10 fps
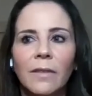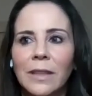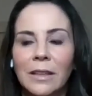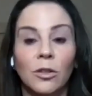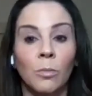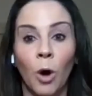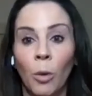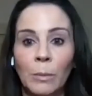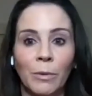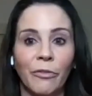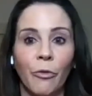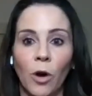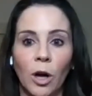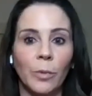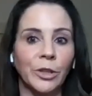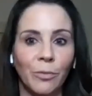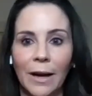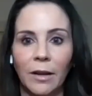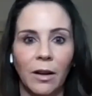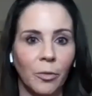like the moment before, when you're
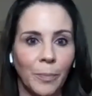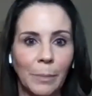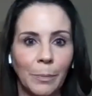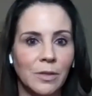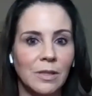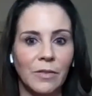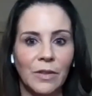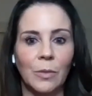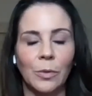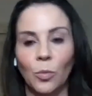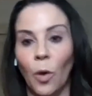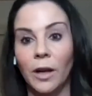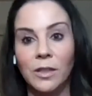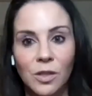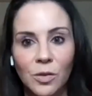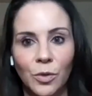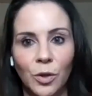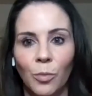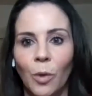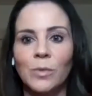writing all the papers and everything, when you walk into the
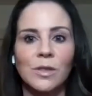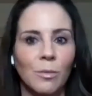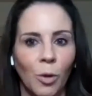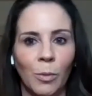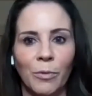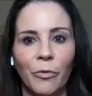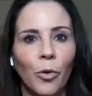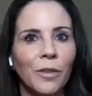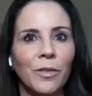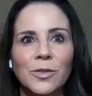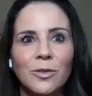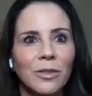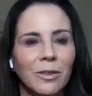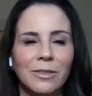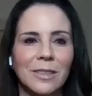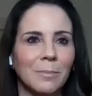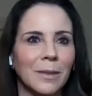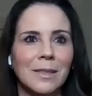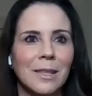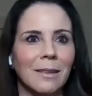room, what was the moment before? Those are little
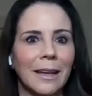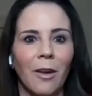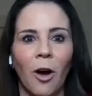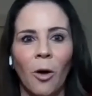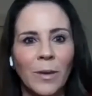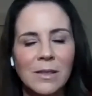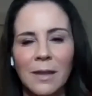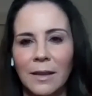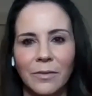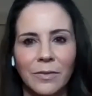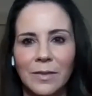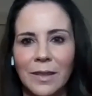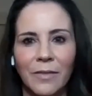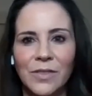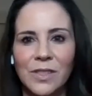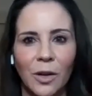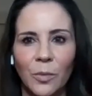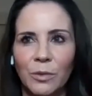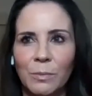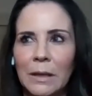tidbits that like always kind of have stuck
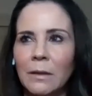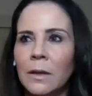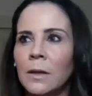with me.